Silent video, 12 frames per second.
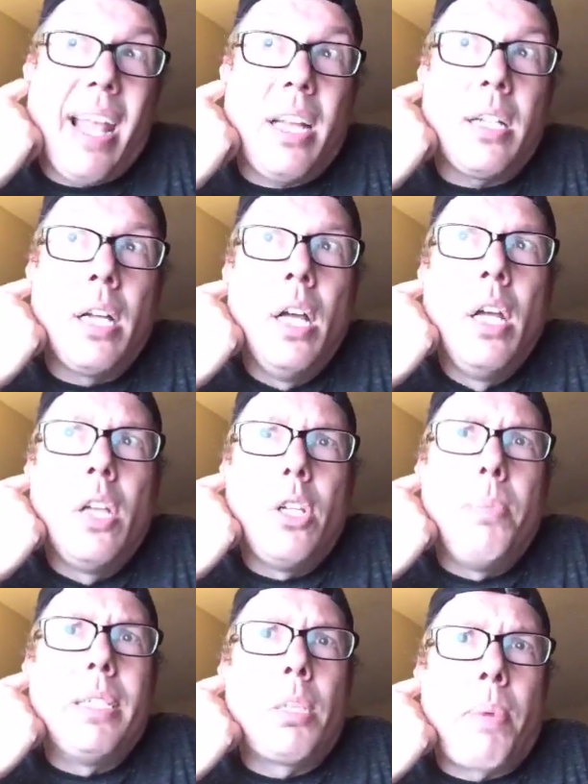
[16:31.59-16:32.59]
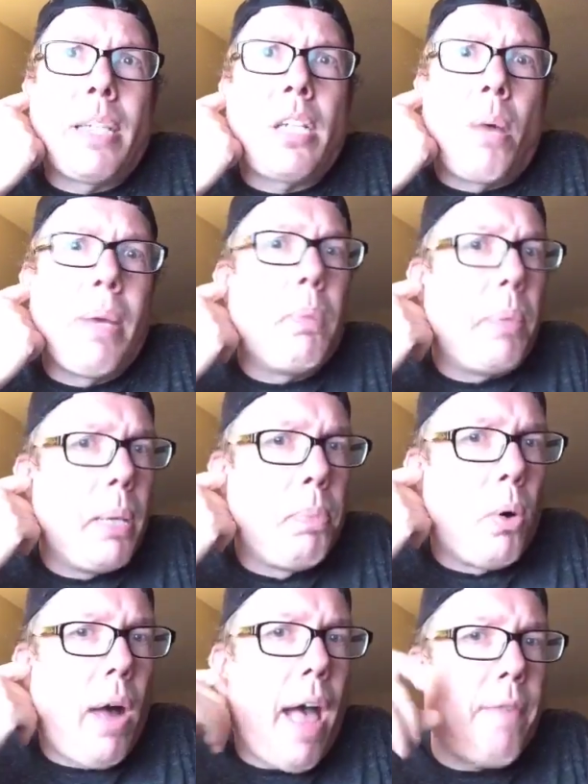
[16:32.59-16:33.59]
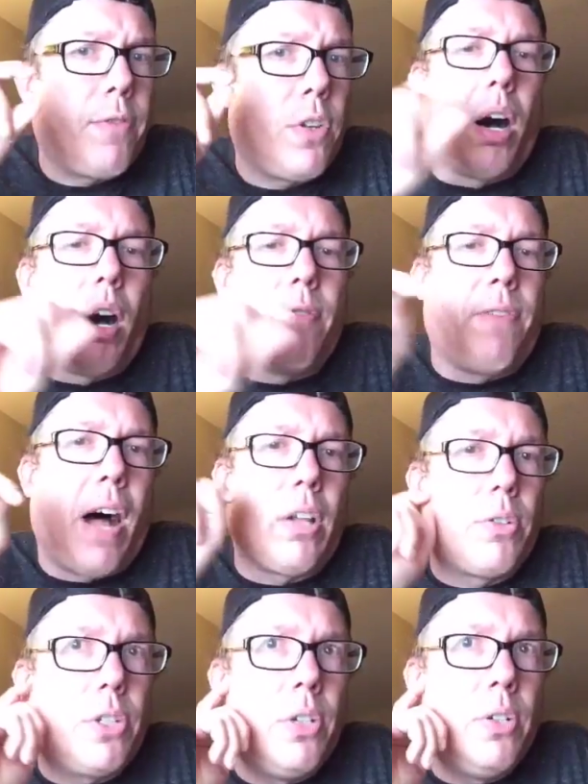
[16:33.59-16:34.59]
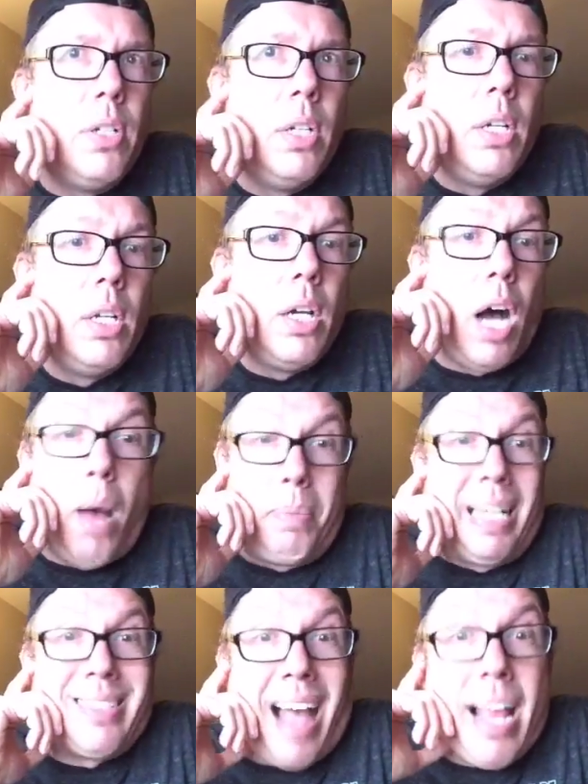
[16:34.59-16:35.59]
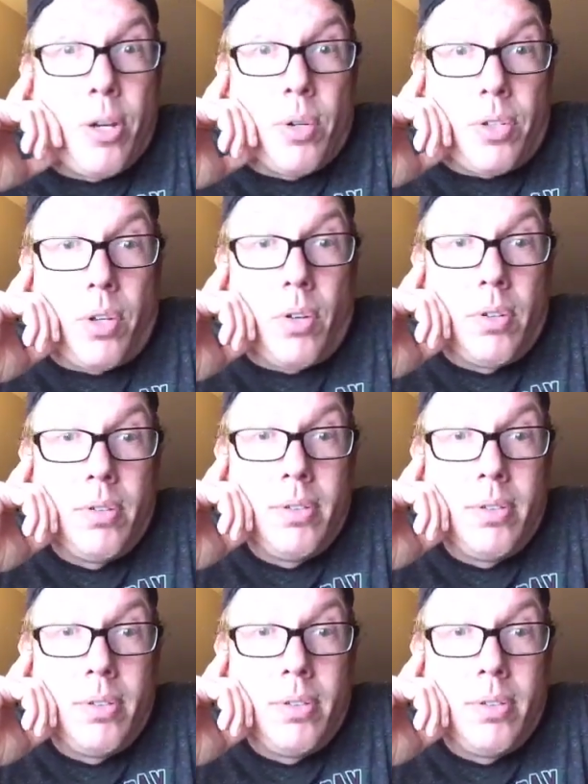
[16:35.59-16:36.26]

And you'd be surprised at how many people have unfollowed you uh, because I do it to you.